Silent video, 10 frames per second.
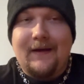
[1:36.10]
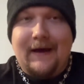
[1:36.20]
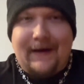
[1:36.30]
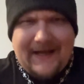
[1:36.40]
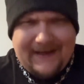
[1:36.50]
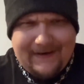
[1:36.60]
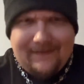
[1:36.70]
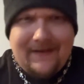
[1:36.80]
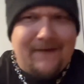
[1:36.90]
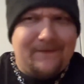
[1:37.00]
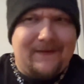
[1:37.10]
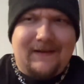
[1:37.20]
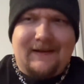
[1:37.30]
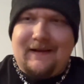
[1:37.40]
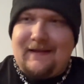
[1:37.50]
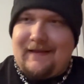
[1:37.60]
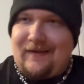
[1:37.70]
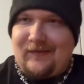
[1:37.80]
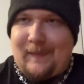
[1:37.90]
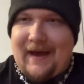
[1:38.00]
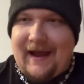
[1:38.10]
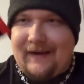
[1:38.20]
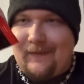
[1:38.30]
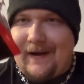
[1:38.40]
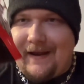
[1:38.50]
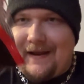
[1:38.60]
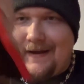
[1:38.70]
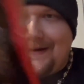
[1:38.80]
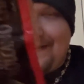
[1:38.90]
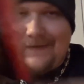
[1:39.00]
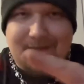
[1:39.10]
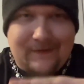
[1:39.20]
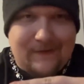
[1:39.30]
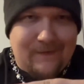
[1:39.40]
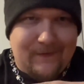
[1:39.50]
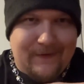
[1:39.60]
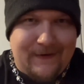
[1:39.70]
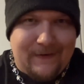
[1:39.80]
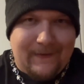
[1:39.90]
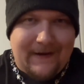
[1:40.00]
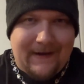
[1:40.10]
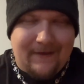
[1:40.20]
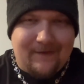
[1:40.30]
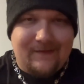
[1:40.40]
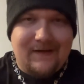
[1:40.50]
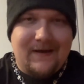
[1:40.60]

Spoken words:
I left this packet right here to look over the ingredients.